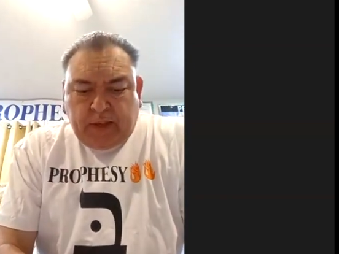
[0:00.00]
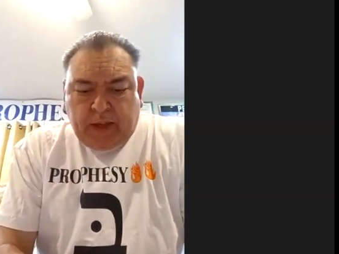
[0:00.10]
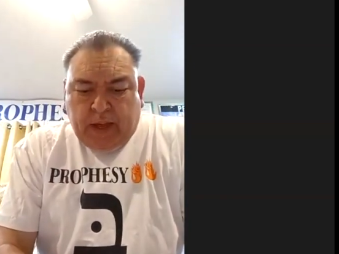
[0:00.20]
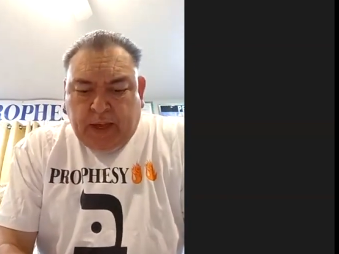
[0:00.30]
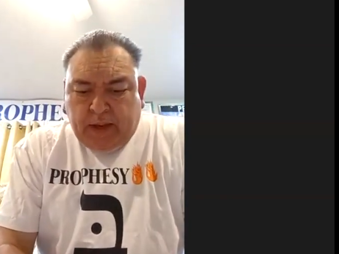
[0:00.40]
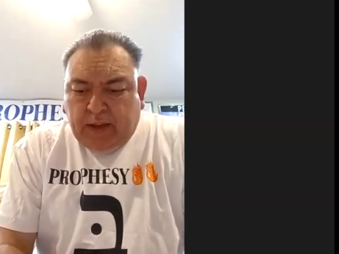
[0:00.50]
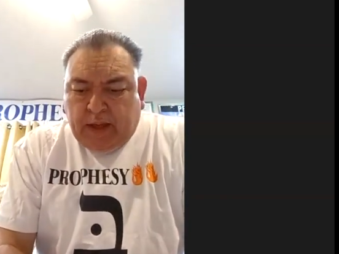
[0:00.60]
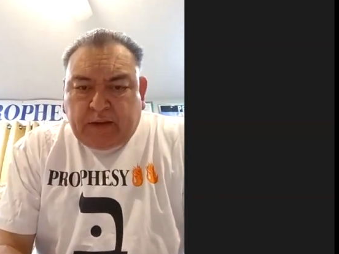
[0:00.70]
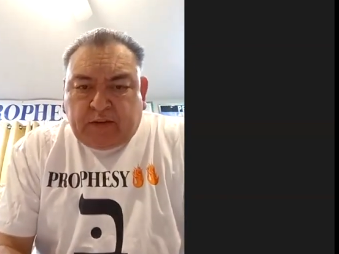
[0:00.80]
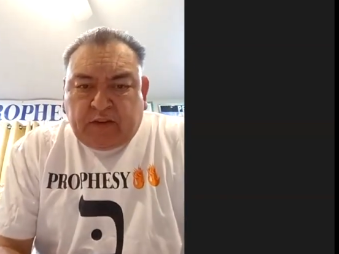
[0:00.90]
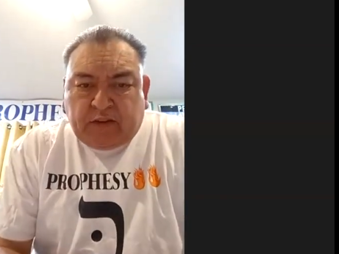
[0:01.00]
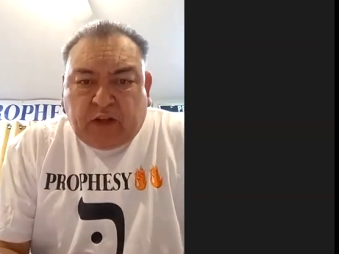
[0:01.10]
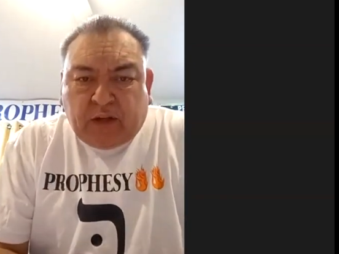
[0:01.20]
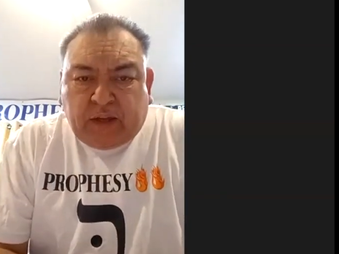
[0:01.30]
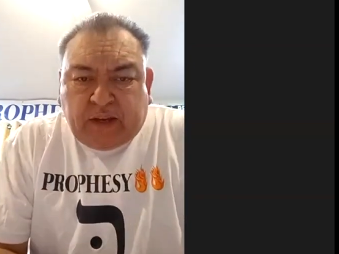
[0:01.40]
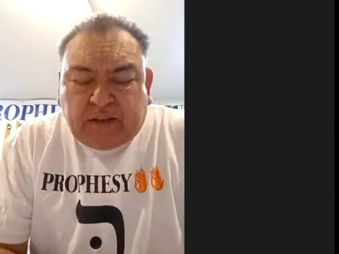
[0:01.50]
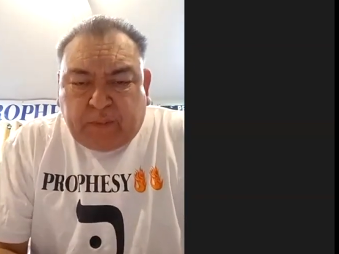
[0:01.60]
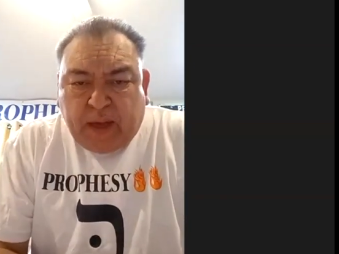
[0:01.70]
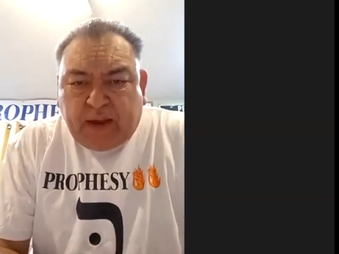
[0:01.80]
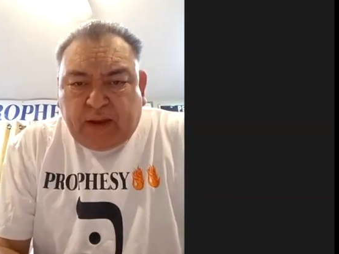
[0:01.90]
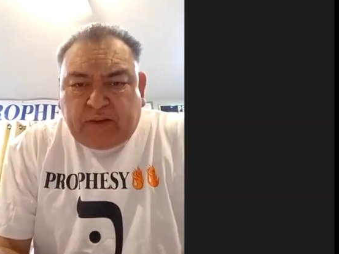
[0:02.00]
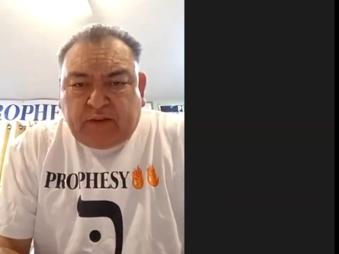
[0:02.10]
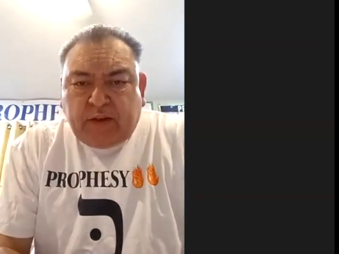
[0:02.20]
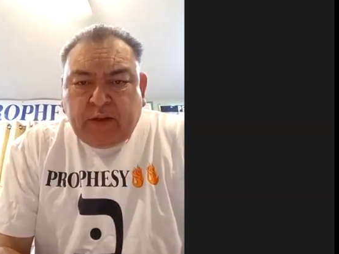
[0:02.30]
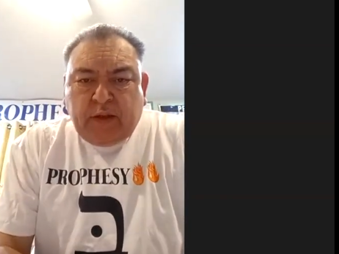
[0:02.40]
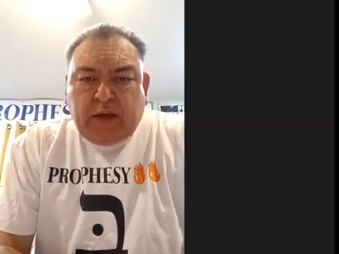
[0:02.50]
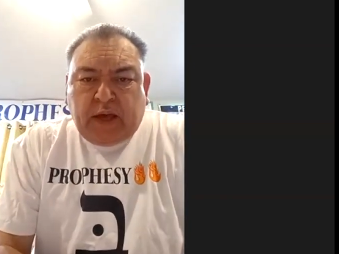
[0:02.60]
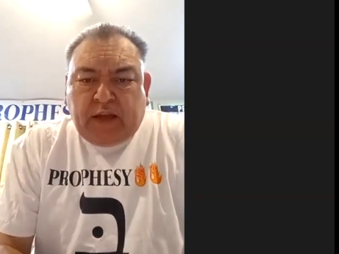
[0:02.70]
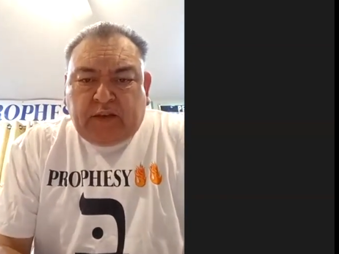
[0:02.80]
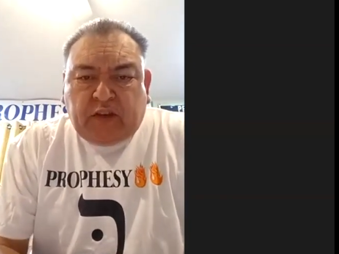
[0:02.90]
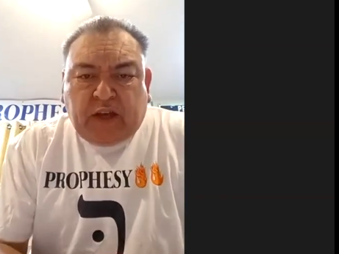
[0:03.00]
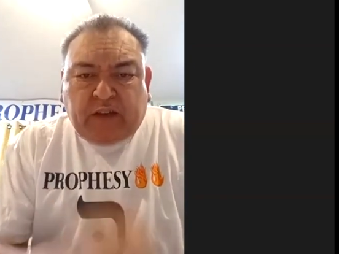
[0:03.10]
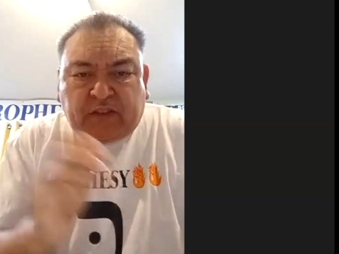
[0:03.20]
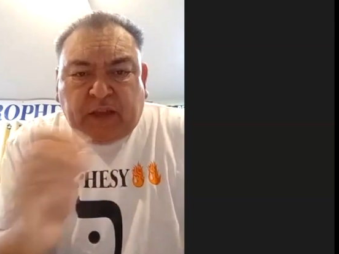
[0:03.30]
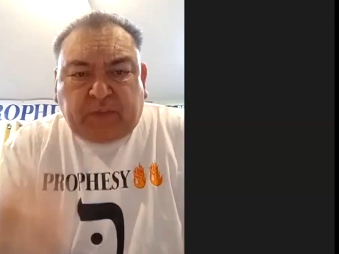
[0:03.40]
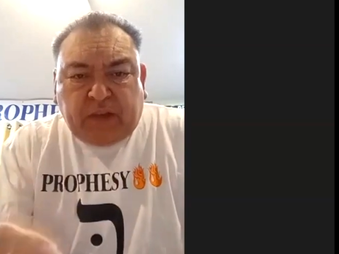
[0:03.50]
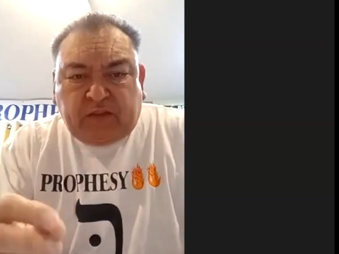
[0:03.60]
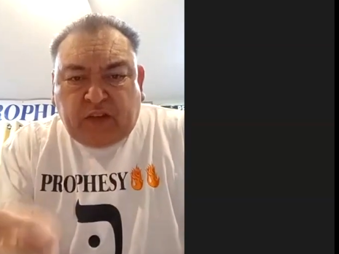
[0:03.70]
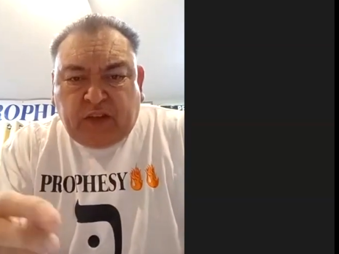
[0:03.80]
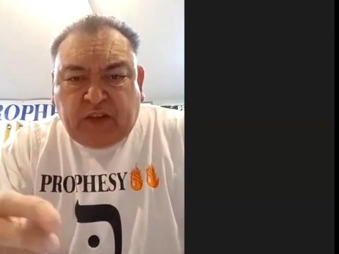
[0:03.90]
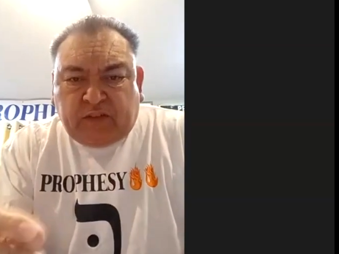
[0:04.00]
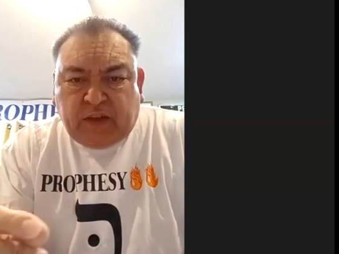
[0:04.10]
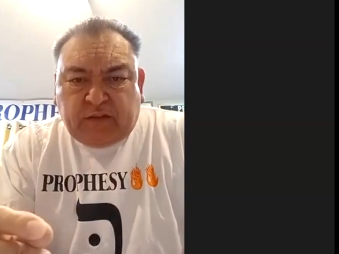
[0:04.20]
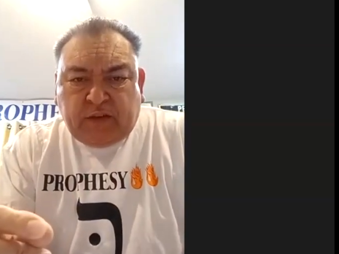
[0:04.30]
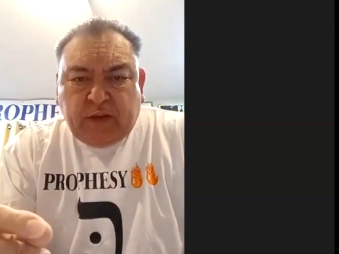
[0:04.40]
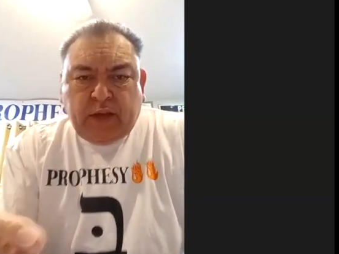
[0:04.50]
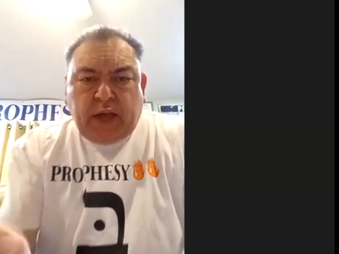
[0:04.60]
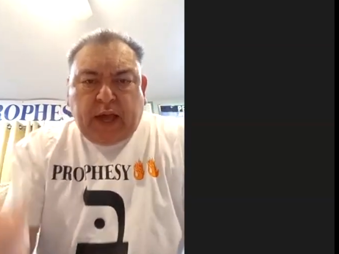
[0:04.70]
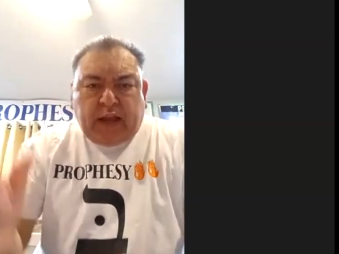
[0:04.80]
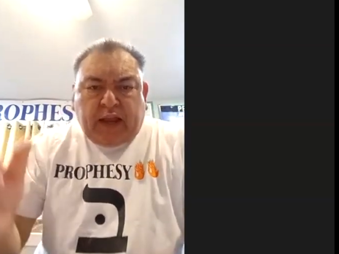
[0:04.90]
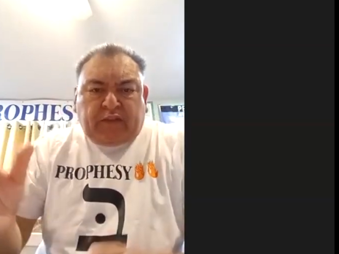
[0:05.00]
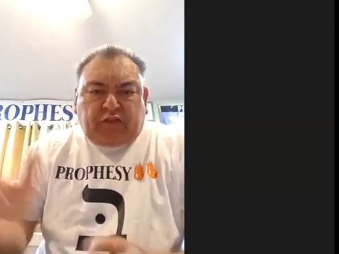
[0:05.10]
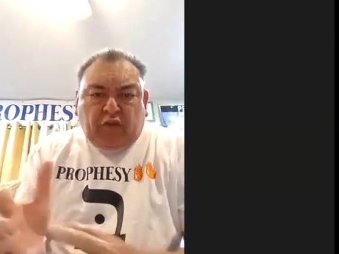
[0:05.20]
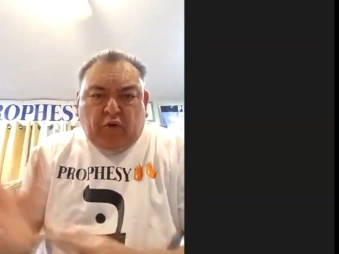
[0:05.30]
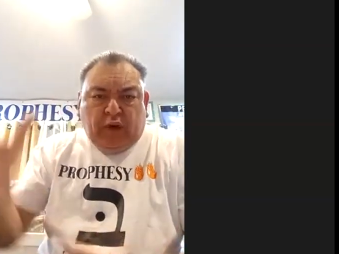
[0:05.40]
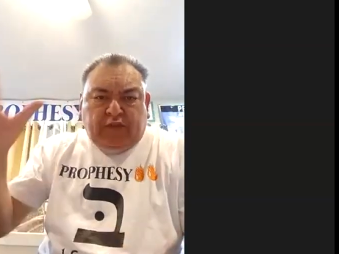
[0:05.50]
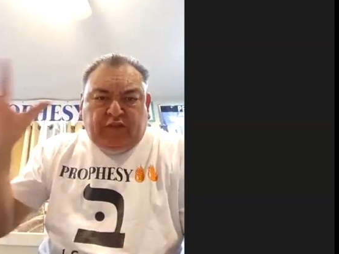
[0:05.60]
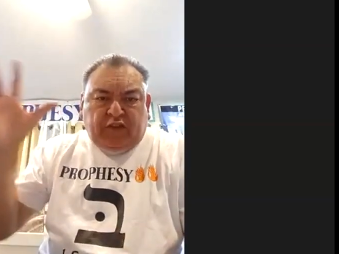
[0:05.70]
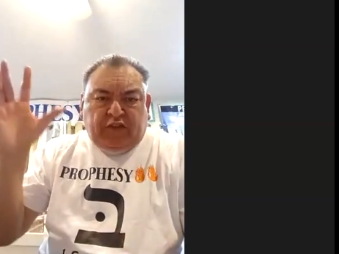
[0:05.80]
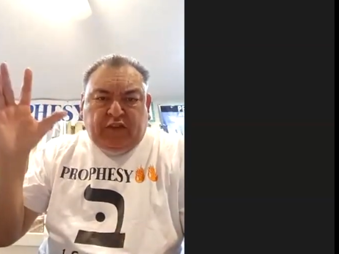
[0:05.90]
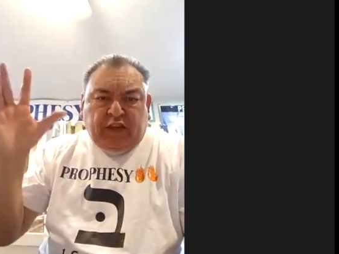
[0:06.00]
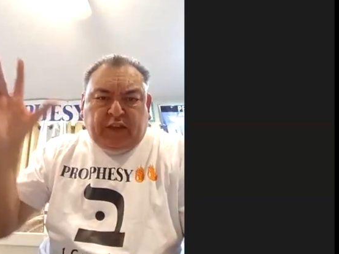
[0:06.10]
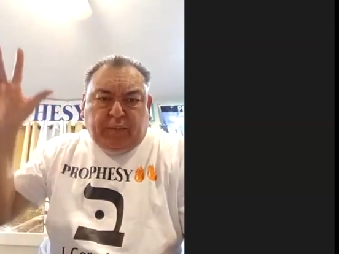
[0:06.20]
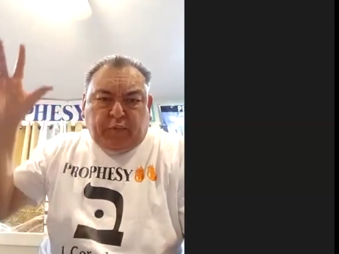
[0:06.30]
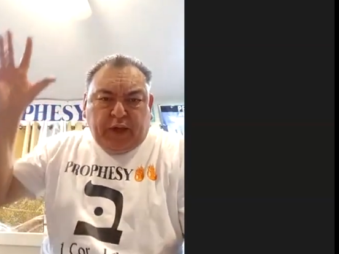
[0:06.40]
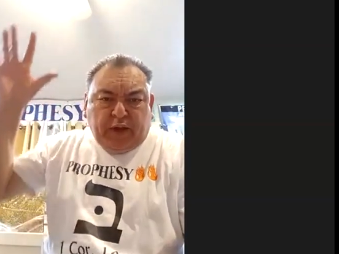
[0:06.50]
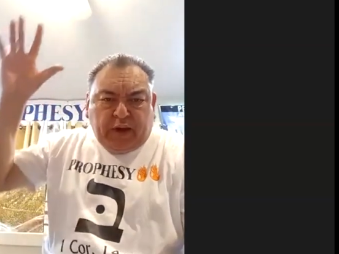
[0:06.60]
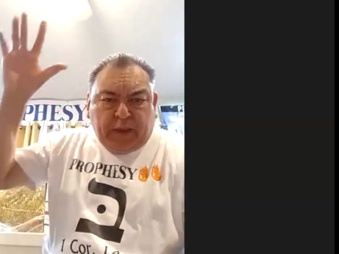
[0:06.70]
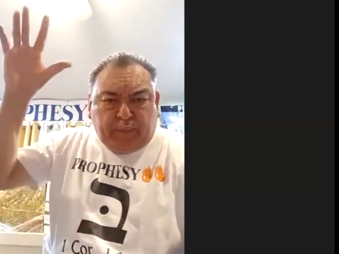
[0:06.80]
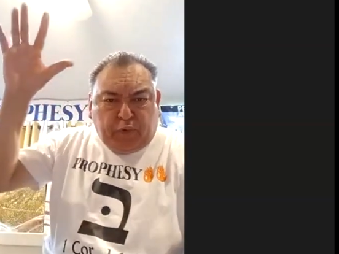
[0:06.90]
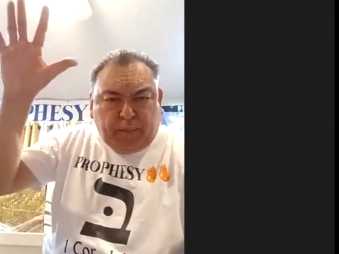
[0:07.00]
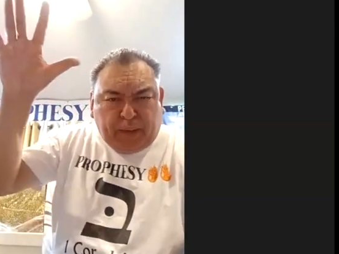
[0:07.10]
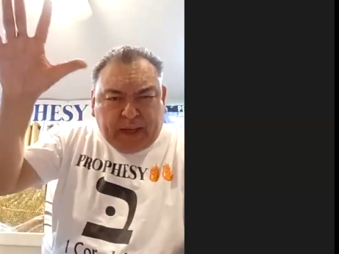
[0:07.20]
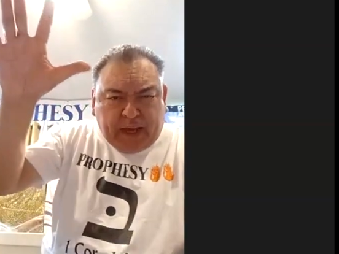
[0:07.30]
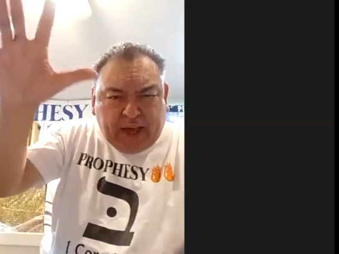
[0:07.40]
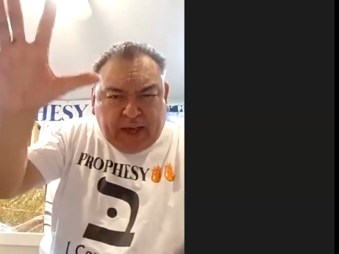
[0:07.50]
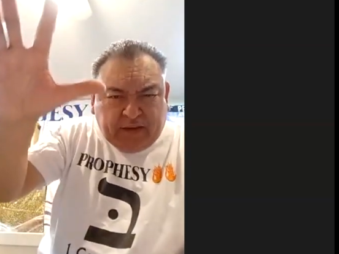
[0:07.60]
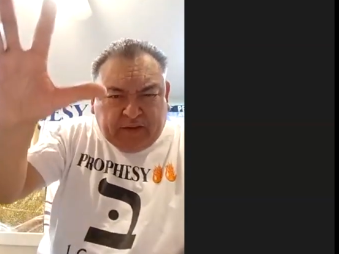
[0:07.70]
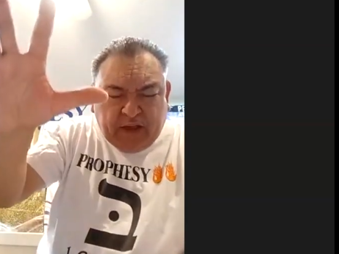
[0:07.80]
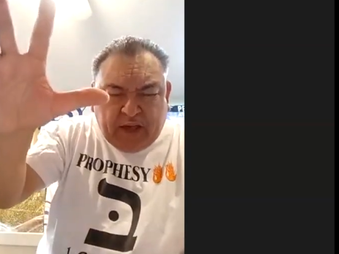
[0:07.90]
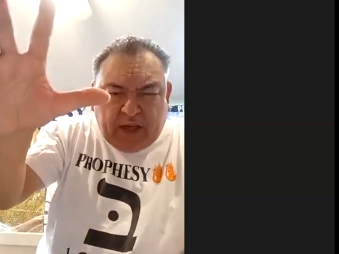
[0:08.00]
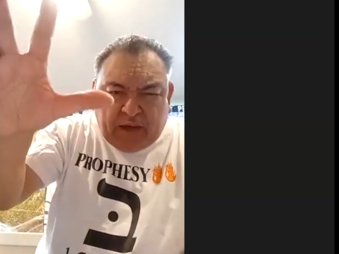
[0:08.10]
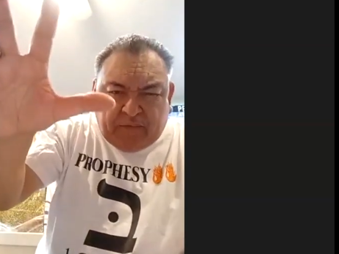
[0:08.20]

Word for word: and and she's talking in Spanish, and she accepted Jesus. And as soon as she said the prayer and I put my hands, I